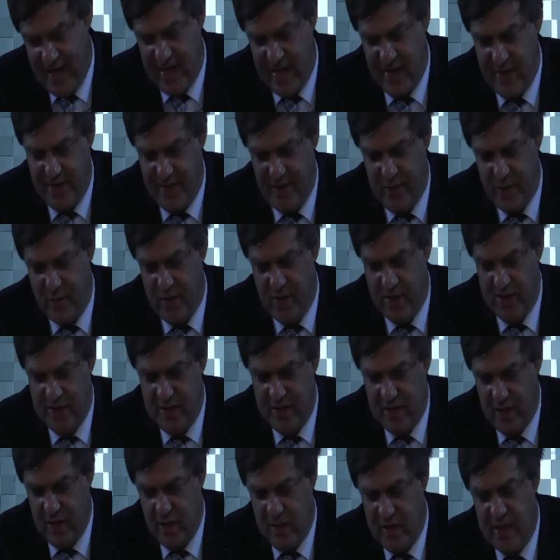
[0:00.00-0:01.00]
if you want
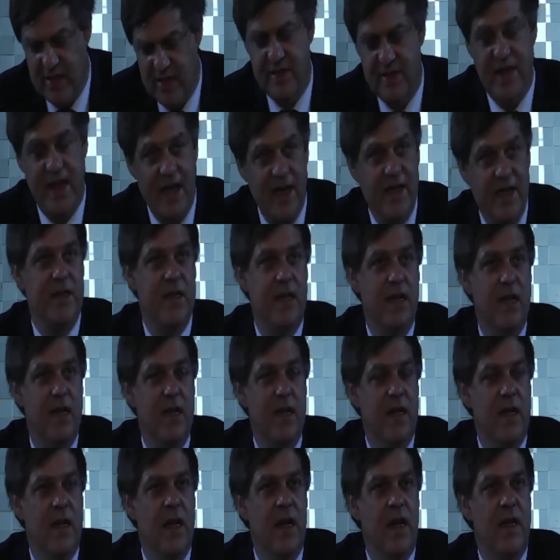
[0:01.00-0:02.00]
so, is that,
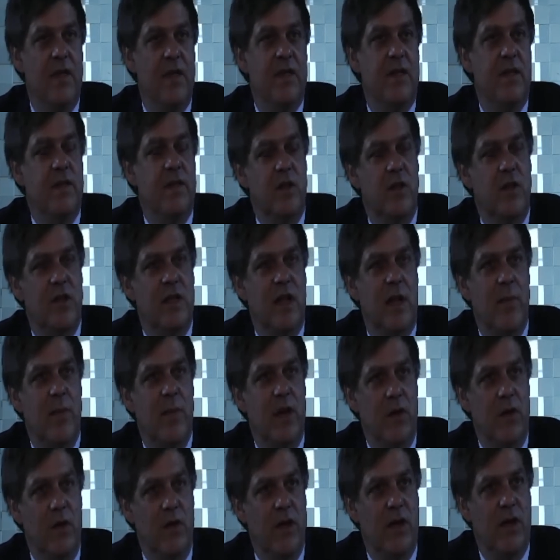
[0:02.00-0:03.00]
as Chantal
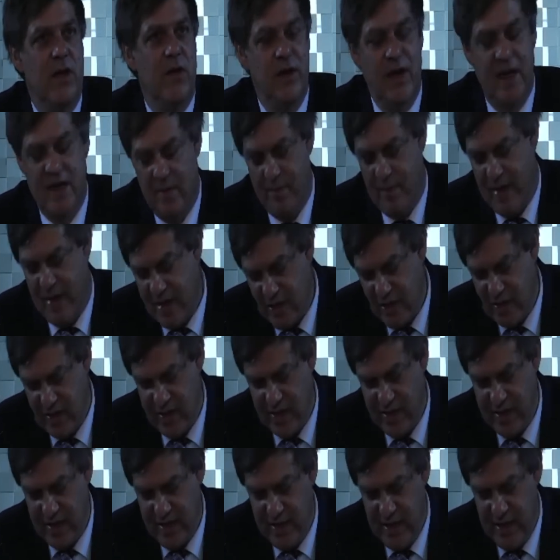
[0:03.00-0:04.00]
Meloni already
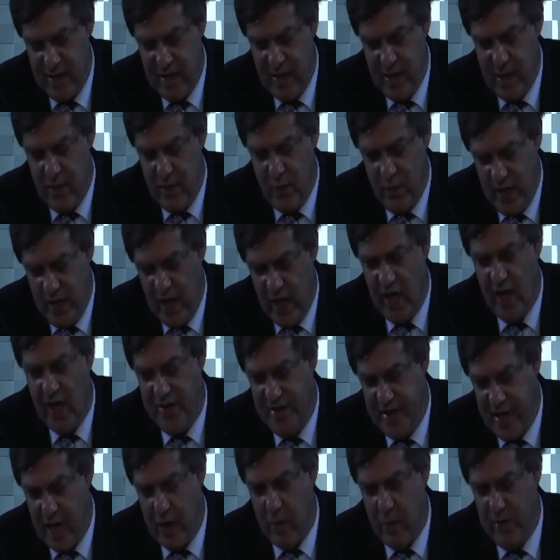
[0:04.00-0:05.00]
mentioned, we are
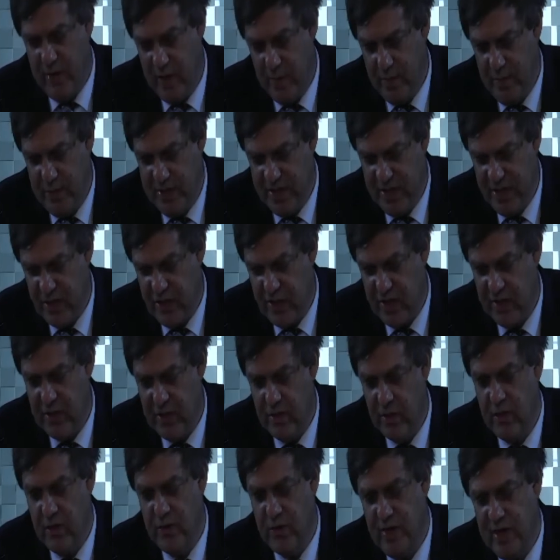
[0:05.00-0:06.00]
now in a position to
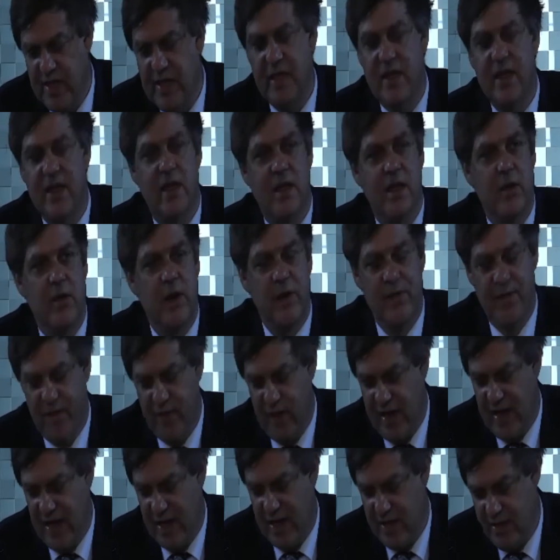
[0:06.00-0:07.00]
critically
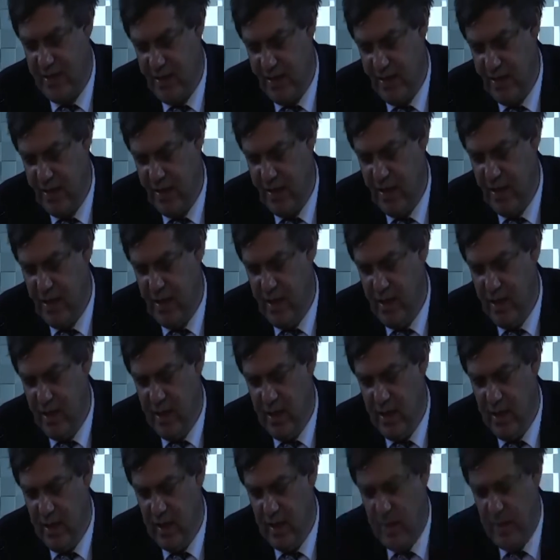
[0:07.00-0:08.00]
reflect
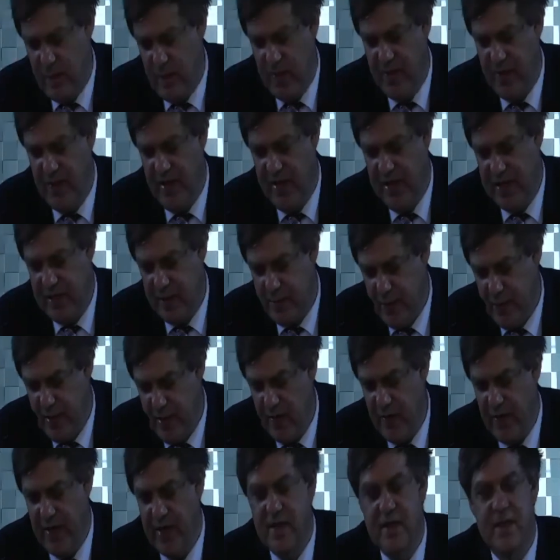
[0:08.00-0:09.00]
upon the
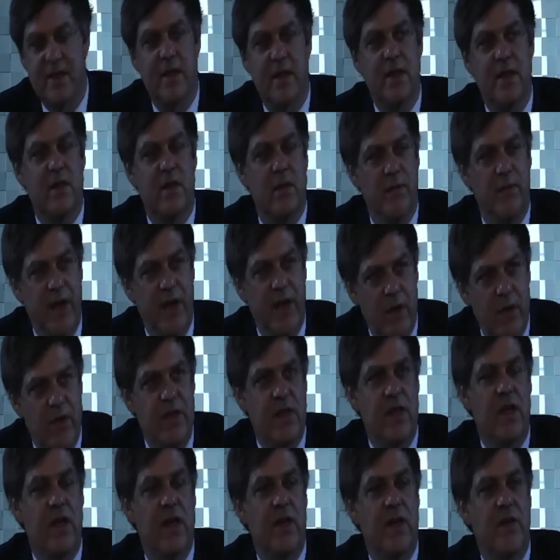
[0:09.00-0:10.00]
experiences of those
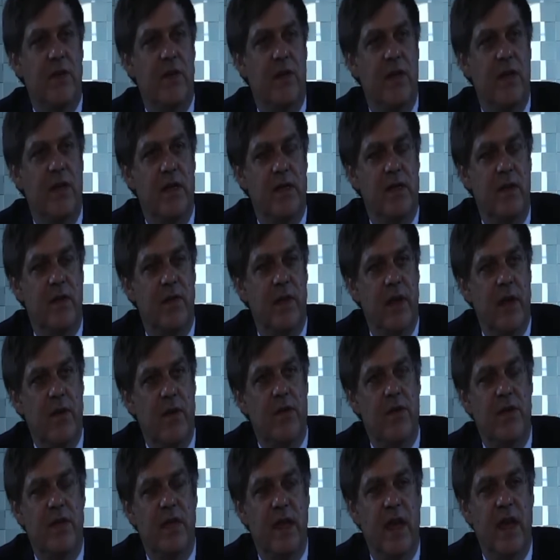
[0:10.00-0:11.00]
countries, of those
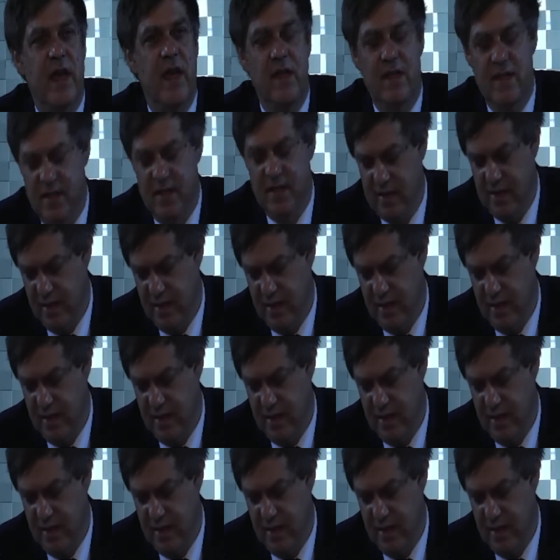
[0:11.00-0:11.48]
states,